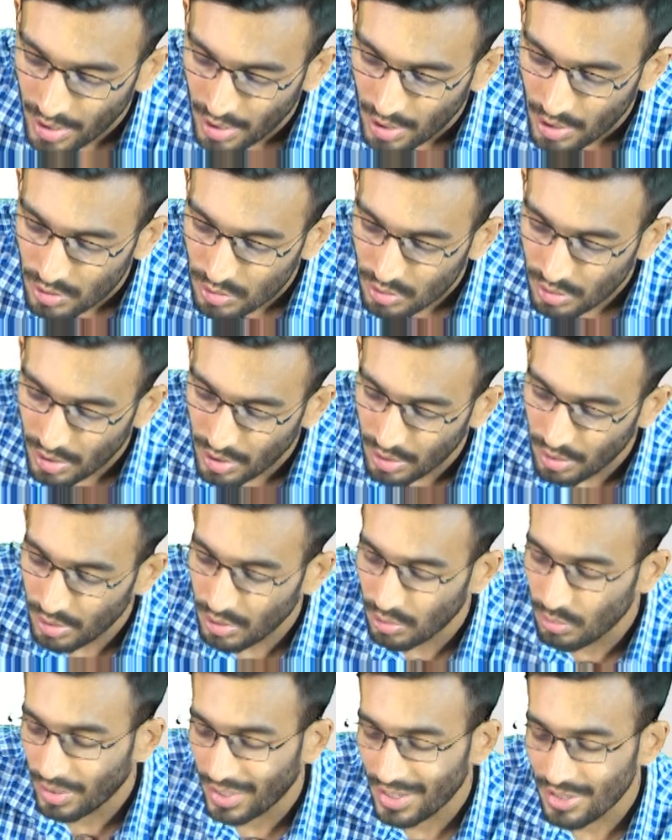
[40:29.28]
So here
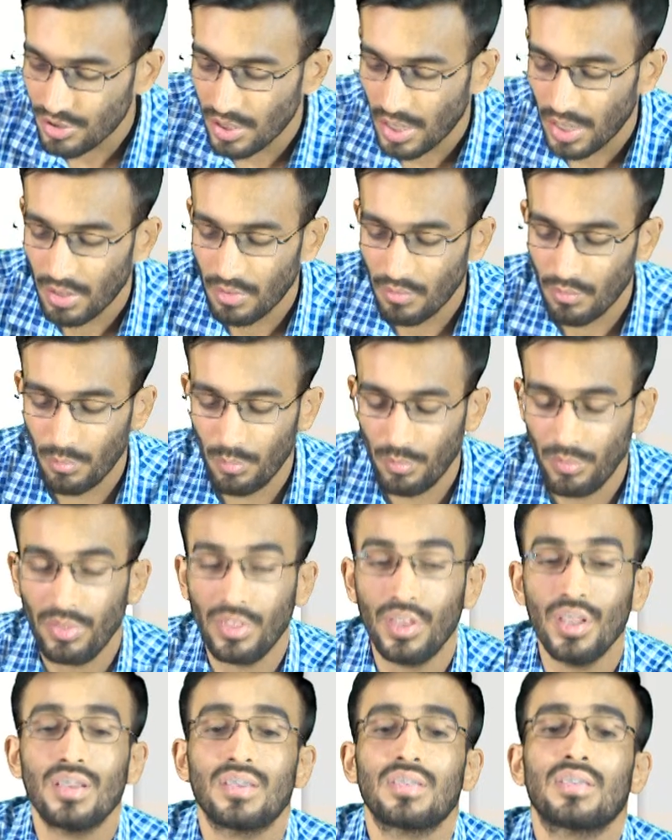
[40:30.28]
you can check,
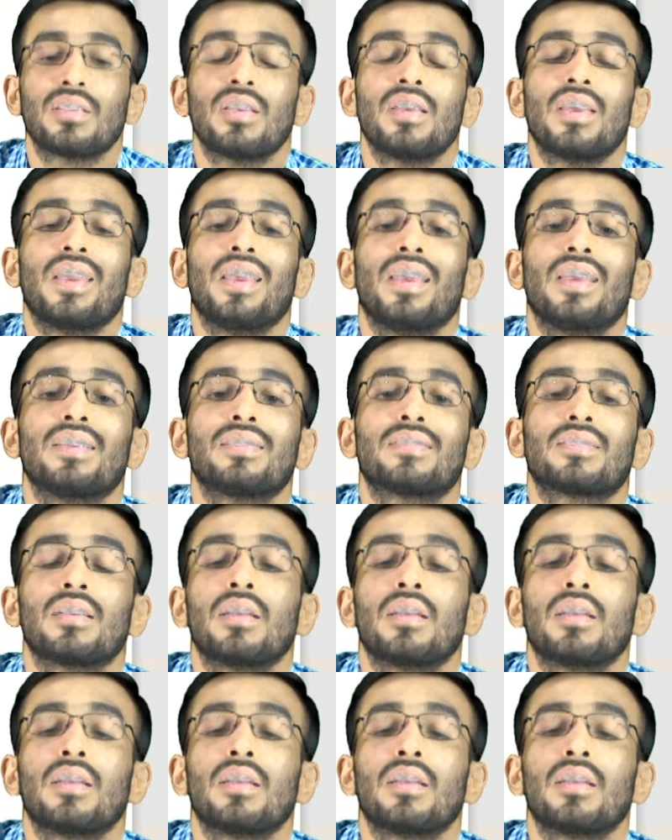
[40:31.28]
this is